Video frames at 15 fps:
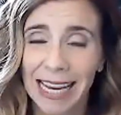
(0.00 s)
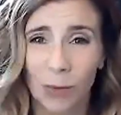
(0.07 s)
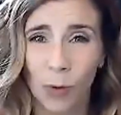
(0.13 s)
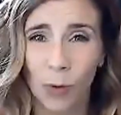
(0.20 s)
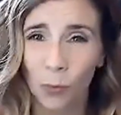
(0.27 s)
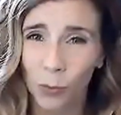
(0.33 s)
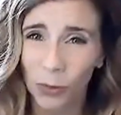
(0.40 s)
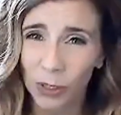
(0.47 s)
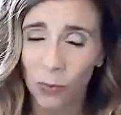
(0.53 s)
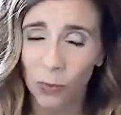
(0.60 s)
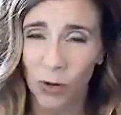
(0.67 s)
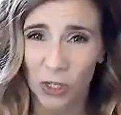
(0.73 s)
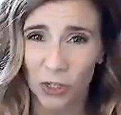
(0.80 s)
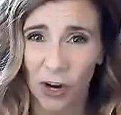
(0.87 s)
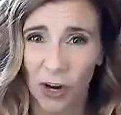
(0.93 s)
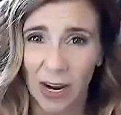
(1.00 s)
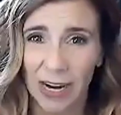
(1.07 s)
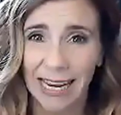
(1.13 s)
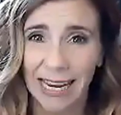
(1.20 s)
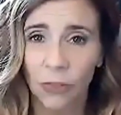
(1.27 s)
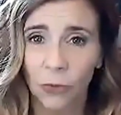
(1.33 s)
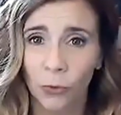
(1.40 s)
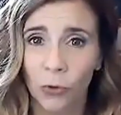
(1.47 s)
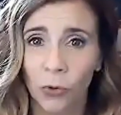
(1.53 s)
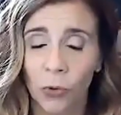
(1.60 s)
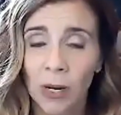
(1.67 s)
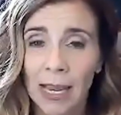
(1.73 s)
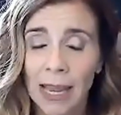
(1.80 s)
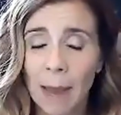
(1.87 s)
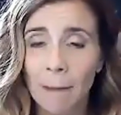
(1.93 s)
and we really want to try to get
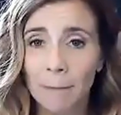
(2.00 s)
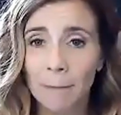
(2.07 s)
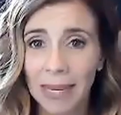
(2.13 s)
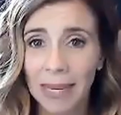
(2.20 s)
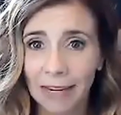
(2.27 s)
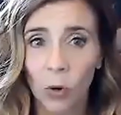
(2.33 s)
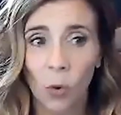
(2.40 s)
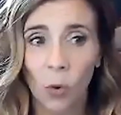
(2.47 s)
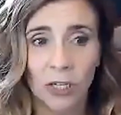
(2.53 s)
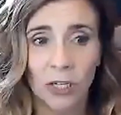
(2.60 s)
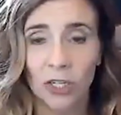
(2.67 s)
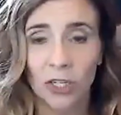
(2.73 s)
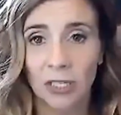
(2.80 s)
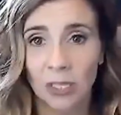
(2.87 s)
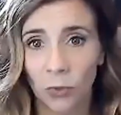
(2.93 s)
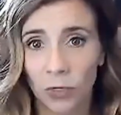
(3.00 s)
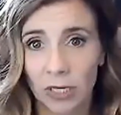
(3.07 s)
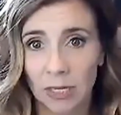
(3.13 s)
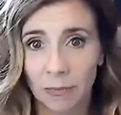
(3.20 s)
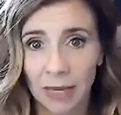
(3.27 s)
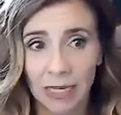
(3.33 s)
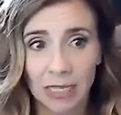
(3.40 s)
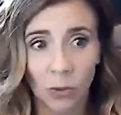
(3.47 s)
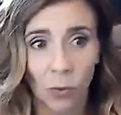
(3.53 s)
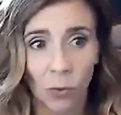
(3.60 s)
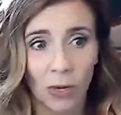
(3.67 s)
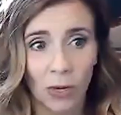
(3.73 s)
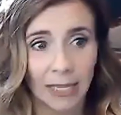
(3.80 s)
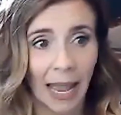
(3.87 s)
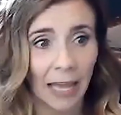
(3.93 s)
through many of the questions that were submitted to us
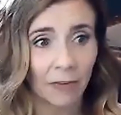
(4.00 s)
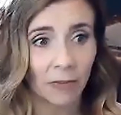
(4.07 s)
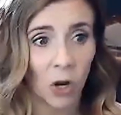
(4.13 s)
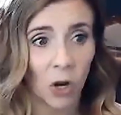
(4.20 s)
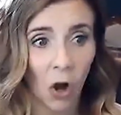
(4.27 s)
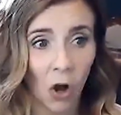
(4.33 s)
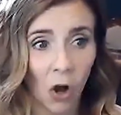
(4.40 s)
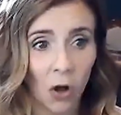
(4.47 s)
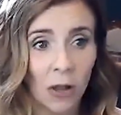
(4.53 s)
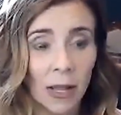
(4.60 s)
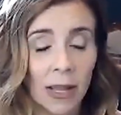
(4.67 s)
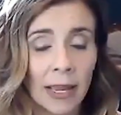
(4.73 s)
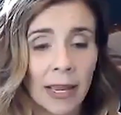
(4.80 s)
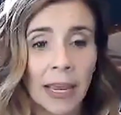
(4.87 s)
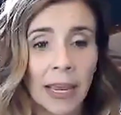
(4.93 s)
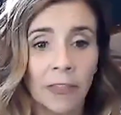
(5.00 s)
ahead of the call.